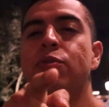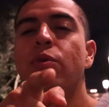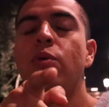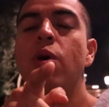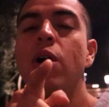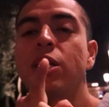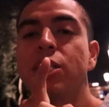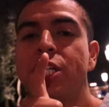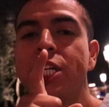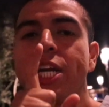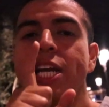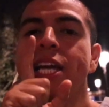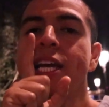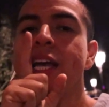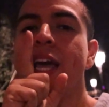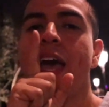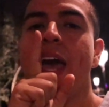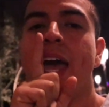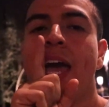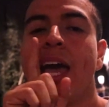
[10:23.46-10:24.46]
for
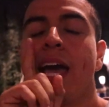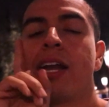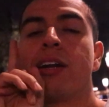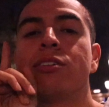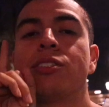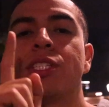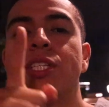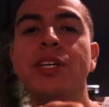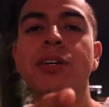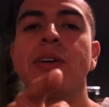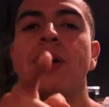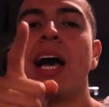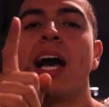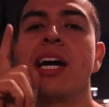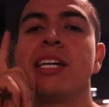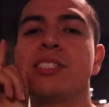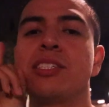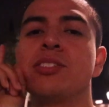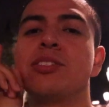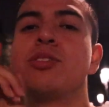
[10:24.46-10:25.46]
watching and I'll see you
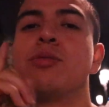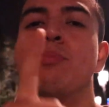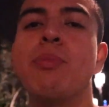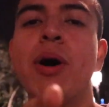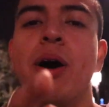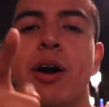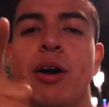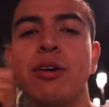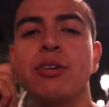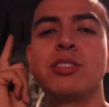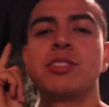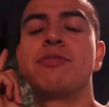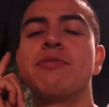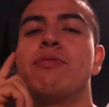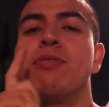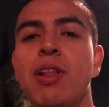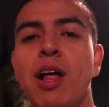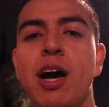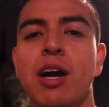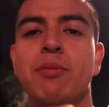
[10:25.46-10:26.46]
guys in tomorrow's
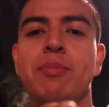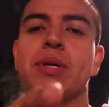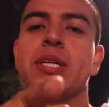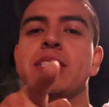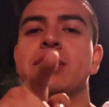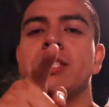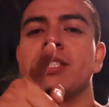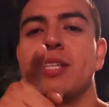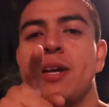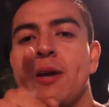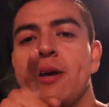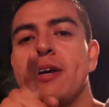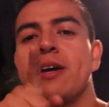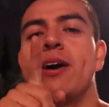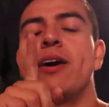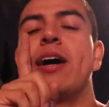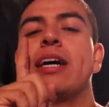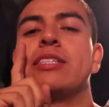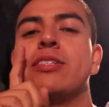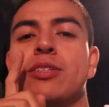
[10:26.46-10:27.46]
Vlogmas.
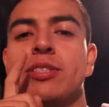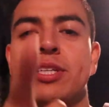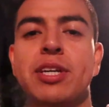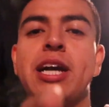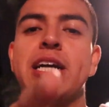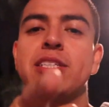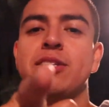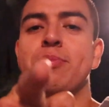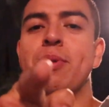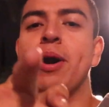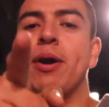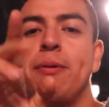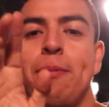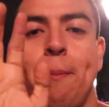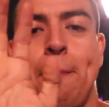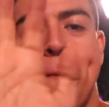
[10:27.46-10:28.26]
Alright, so I'll see you guys tomorrow.